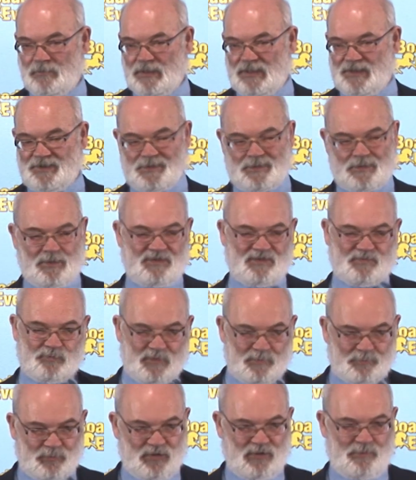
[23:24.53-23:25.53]
and is going to
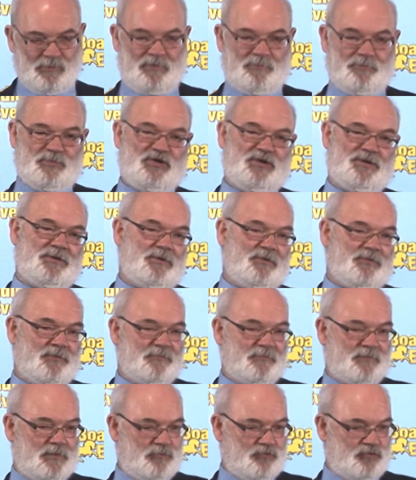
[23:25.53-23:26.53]
be a permanent burden on
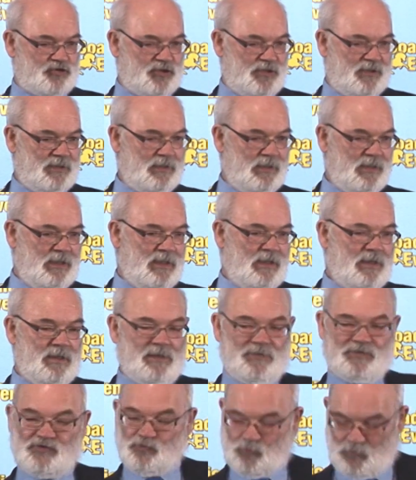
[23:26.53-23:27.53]
the future,
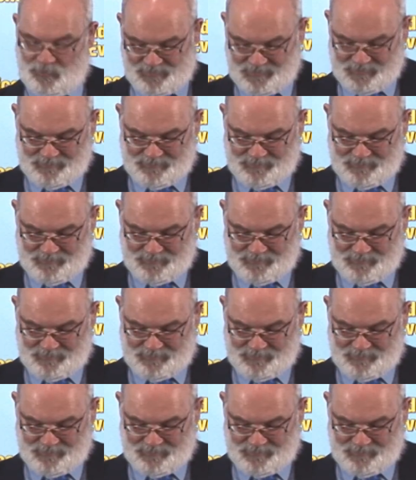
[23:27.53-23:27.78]
to what